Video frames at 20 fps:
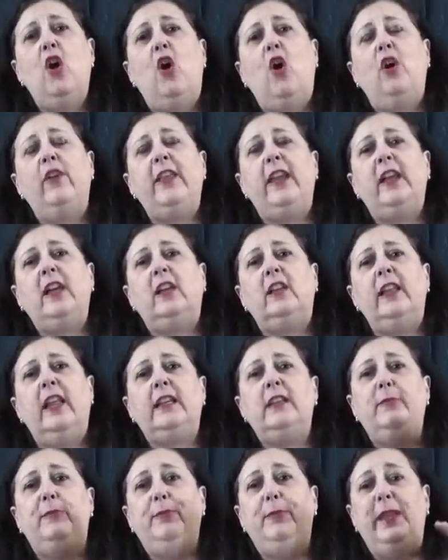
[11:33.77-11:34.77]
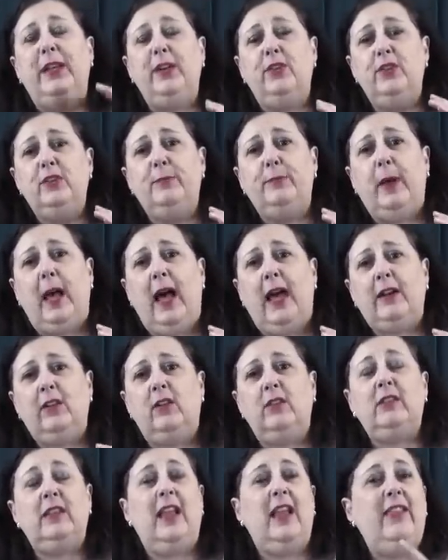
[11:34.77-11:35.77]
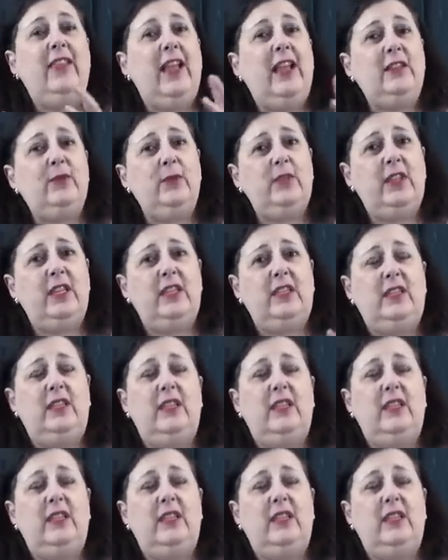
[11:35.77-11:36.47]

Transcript: or they collect bitters bottles, and that's what this